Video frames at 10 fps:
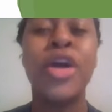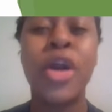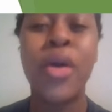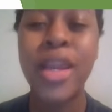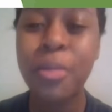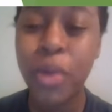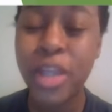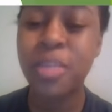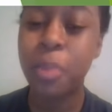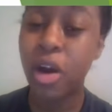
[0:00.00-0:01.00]
Go ahead and
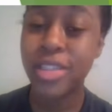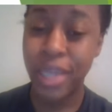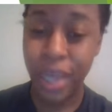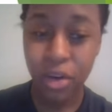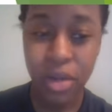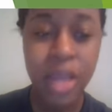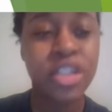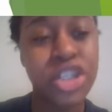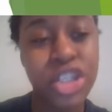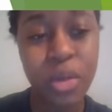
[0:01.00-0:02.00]
press pause now
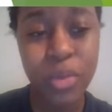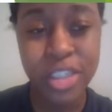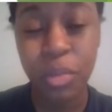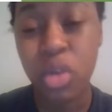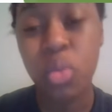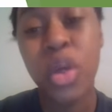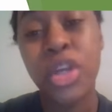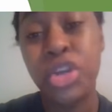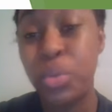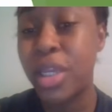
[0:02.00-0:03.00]
to share with someone
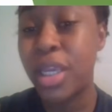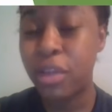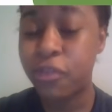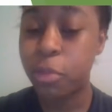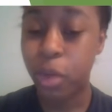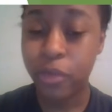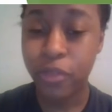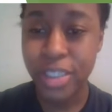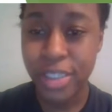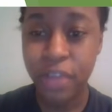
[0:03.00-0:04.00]
what you would eat for
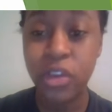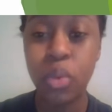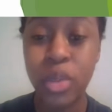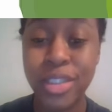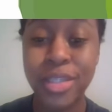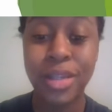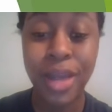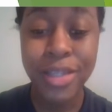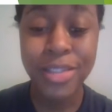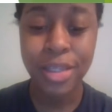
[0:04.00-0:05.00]
breakfast if you wanted
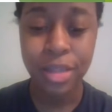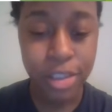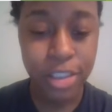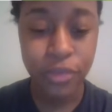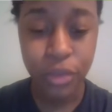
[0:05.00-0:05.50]
lots and lots of